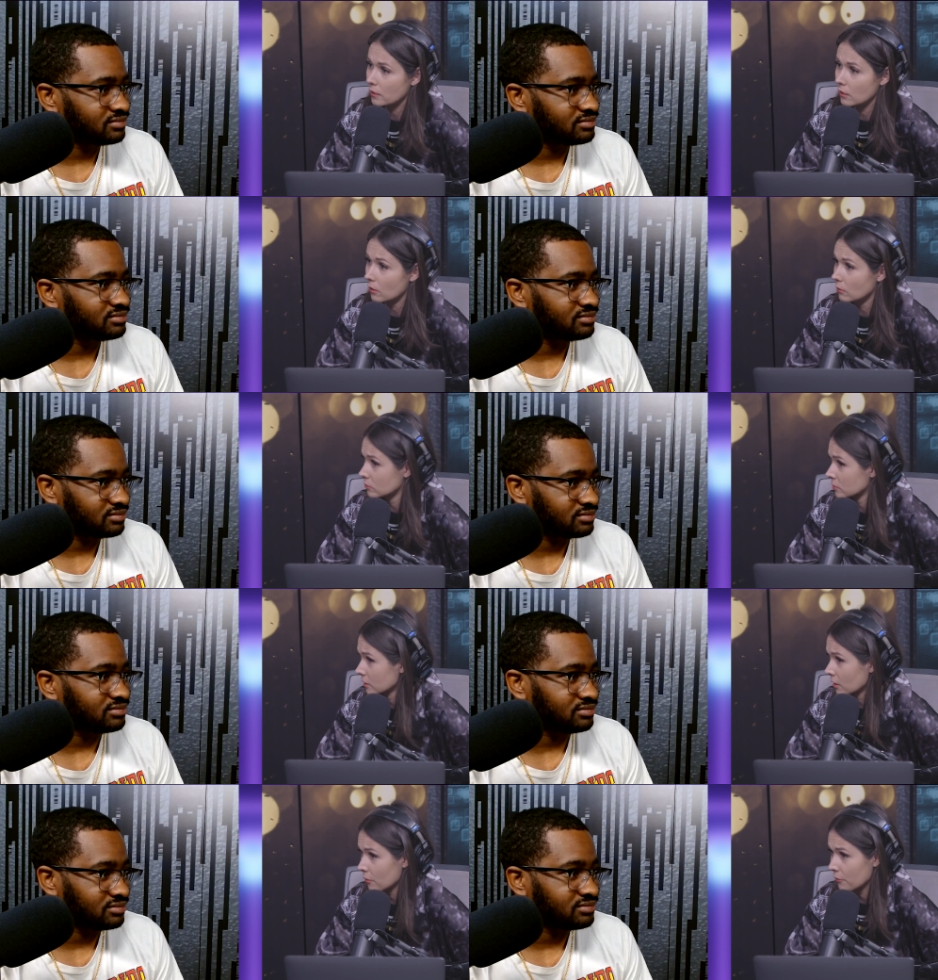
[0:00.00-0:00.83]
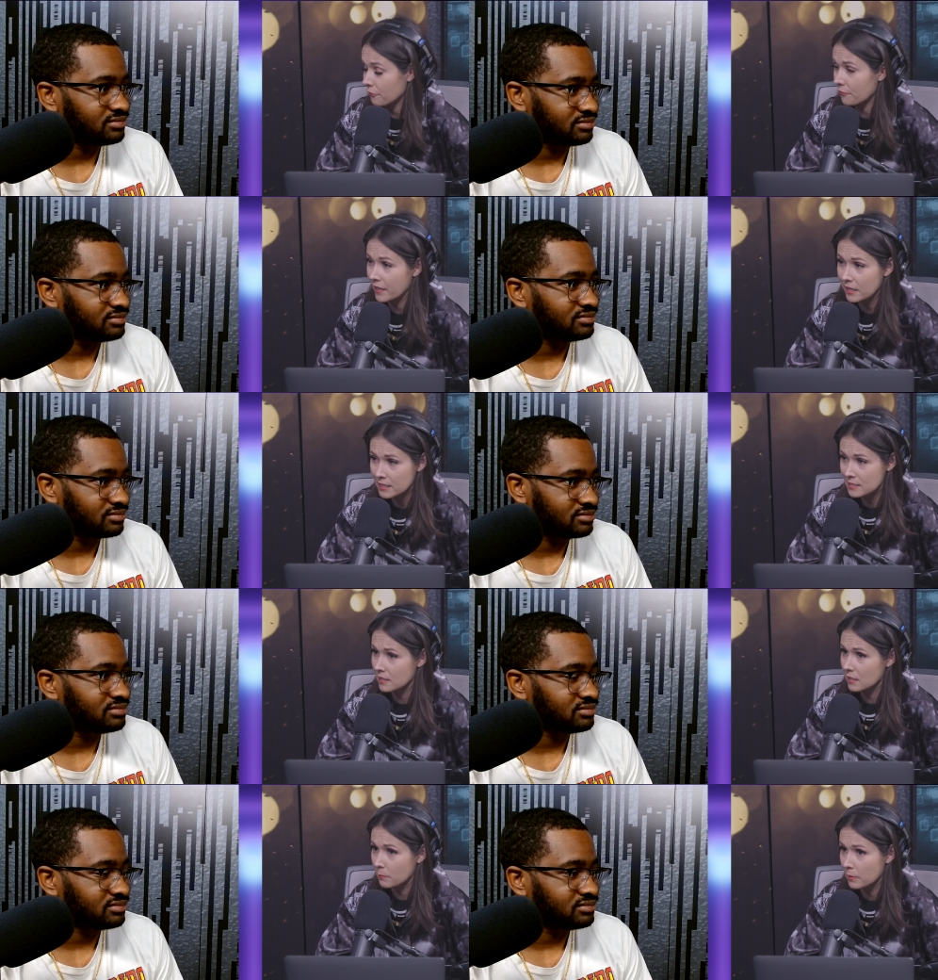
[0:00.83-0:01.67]
Speaker 1: goes. You mm. know, mm-hmm. the fit is
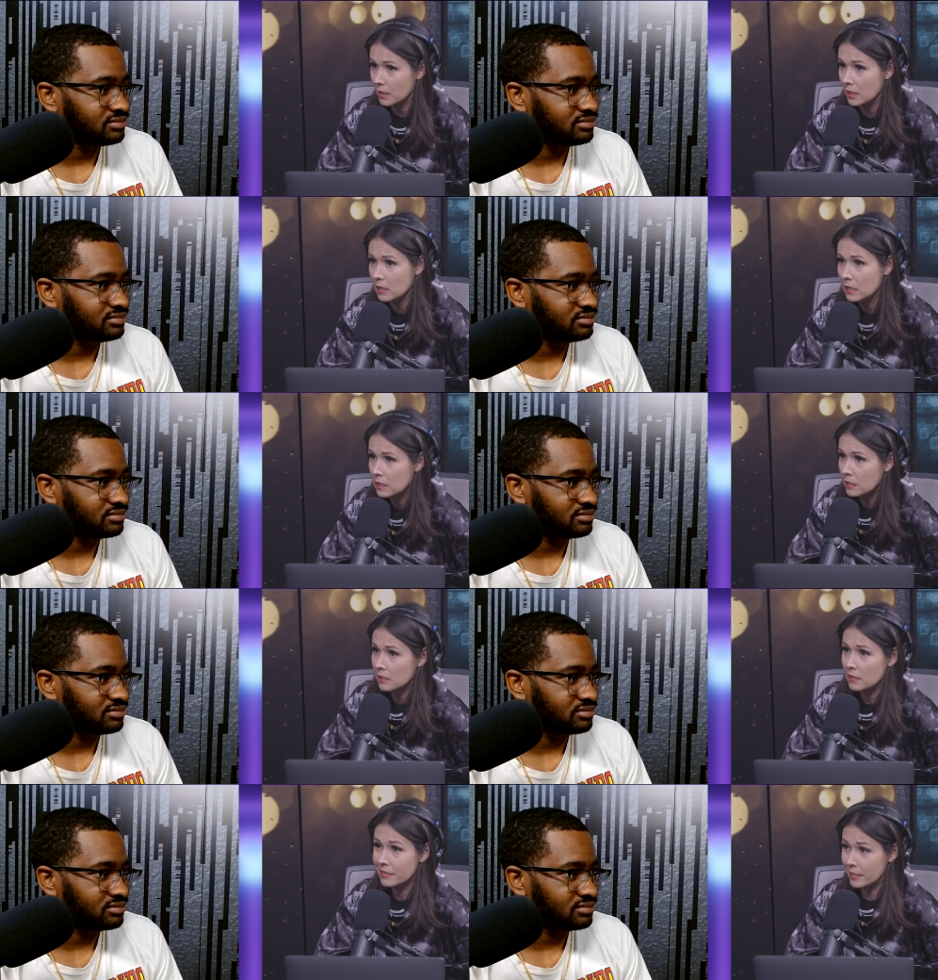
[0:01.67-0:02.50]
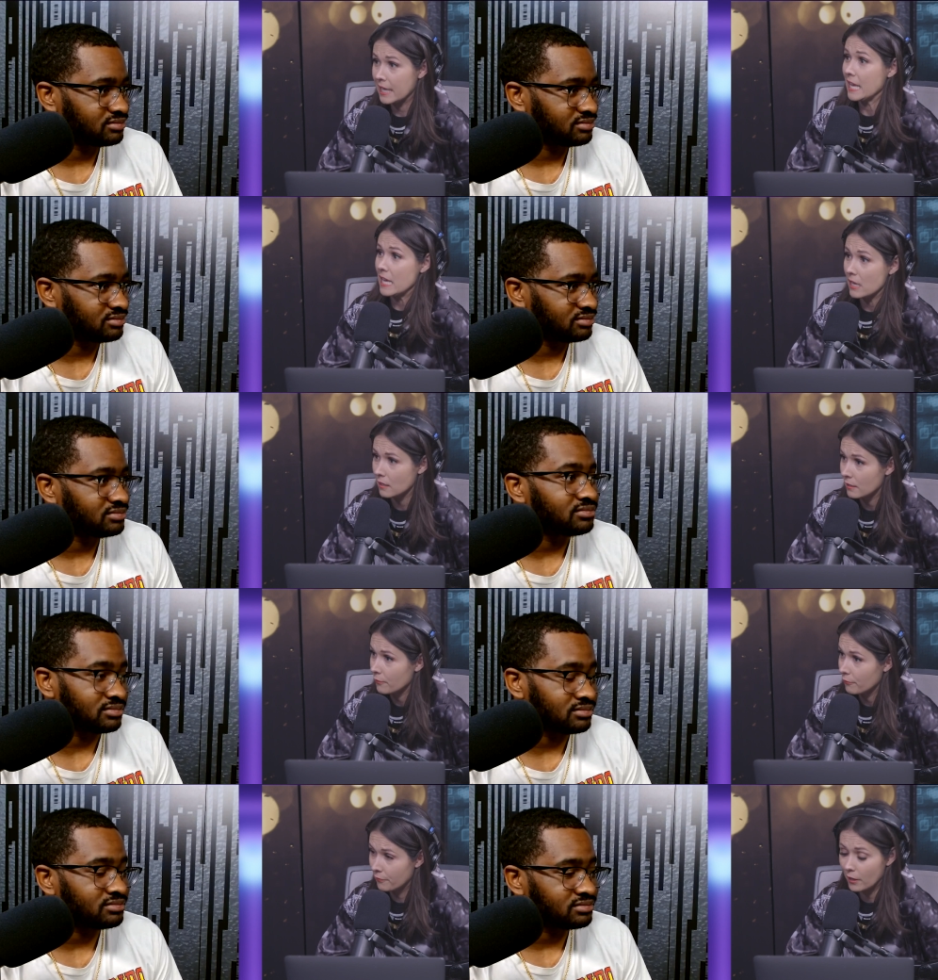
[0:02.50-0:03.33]
going to be key.
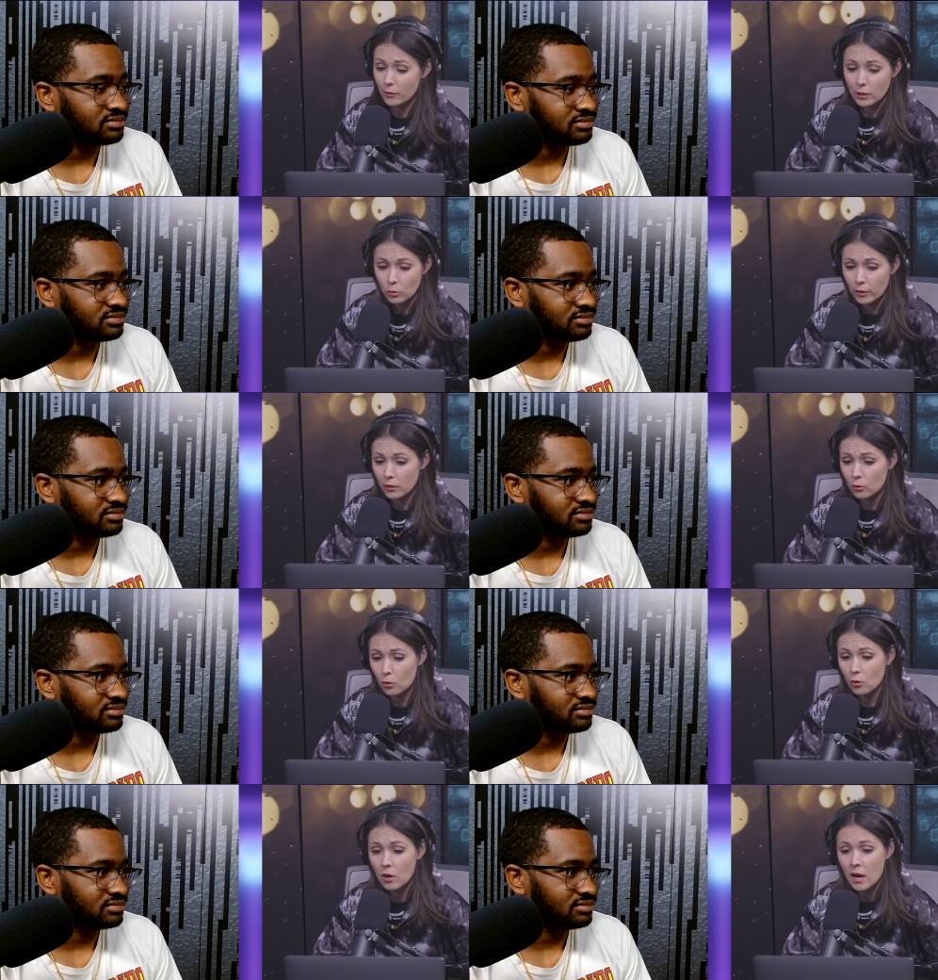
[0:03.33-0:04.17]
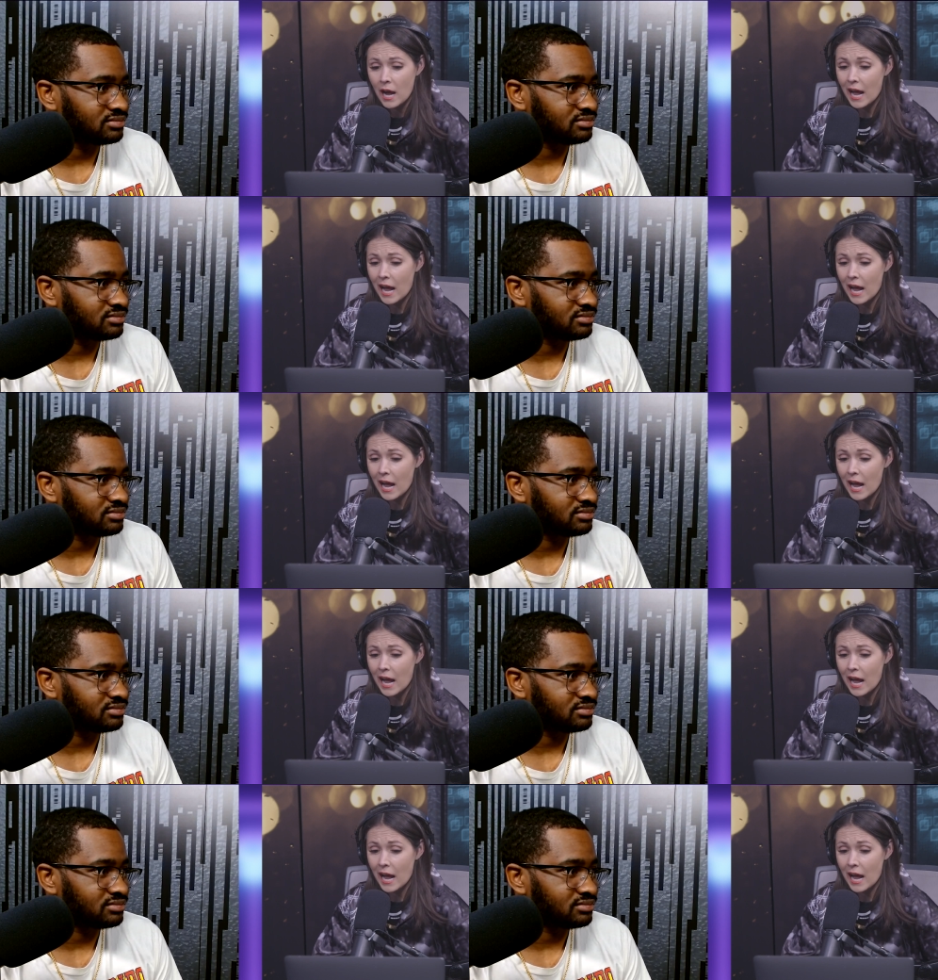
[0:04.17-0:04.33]
Mm. Very critical.